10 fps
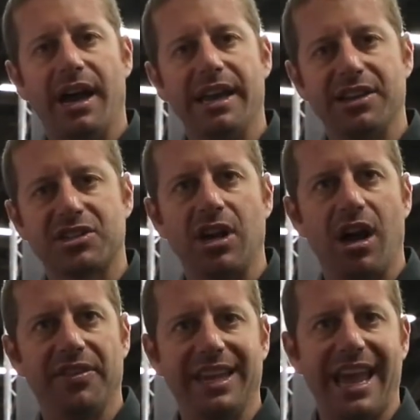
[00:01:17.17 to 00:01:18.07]
It is
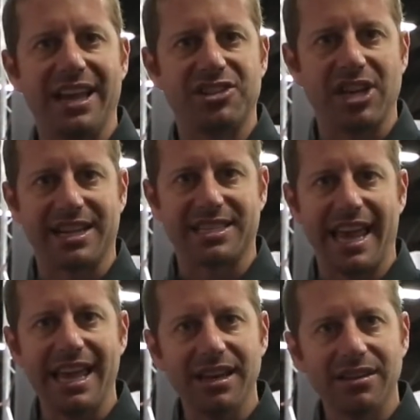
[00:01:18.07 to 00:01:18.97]
called the
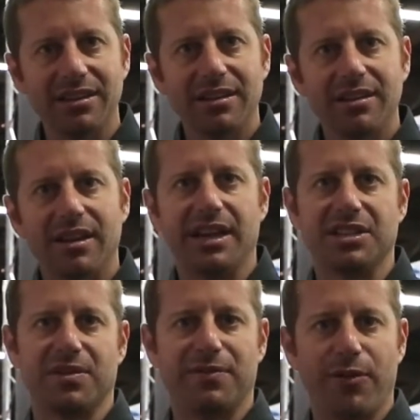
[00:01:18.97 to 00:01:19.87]
HX8. It
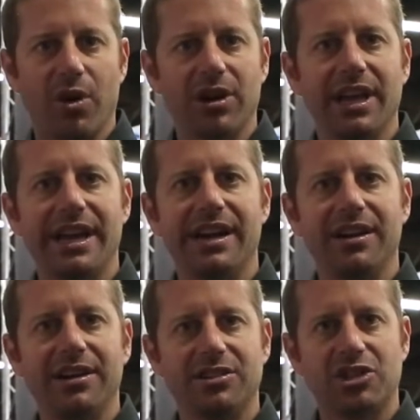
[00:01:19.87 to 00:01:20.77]
is a
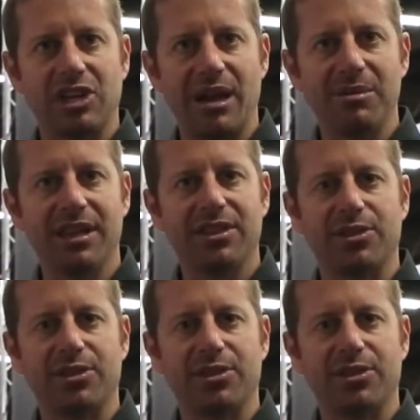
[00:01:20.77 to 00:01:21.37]
4-layer chamois,